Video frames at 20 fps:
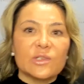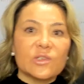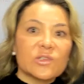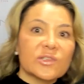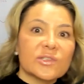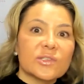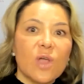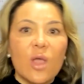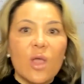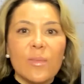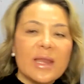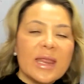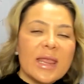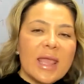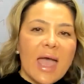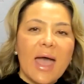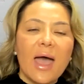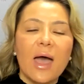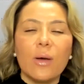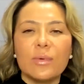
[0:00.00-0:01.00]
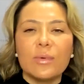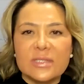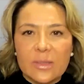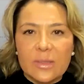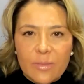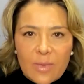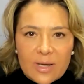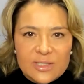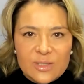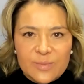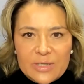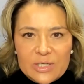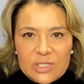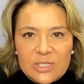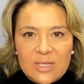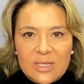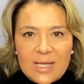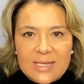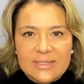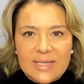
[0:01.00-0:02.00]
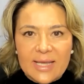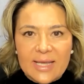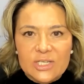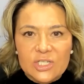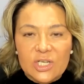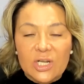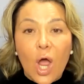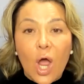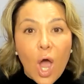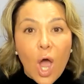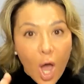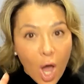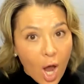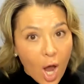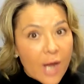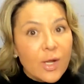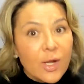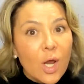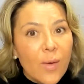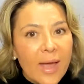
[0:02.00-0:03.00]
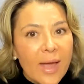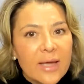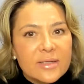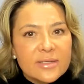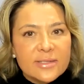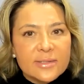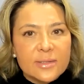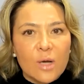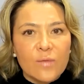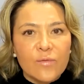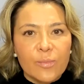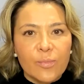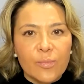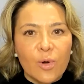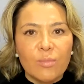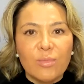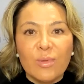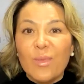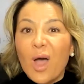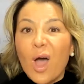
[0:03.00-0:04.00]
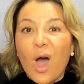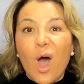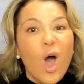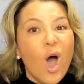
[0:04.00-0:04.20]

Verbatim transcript: so many hours in my specialization. I know how to solve a problem.